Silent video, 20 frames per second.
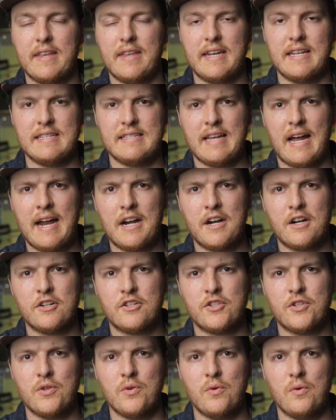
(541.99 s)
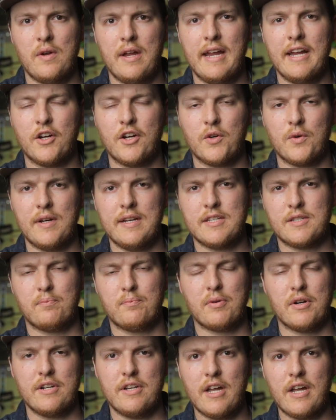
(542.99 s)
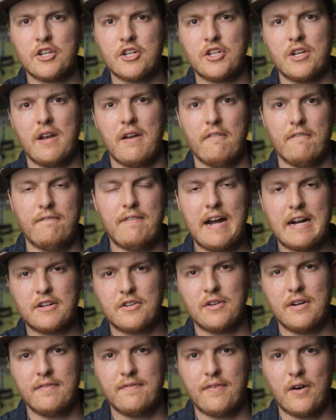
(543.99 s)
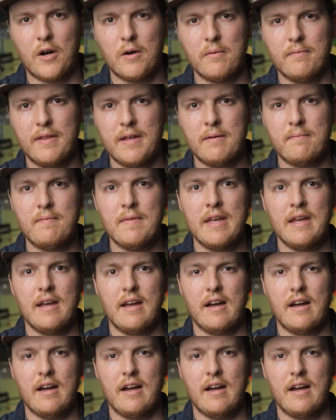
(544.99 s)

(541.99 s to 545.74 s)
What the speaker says: the desire to increase production and factory farm them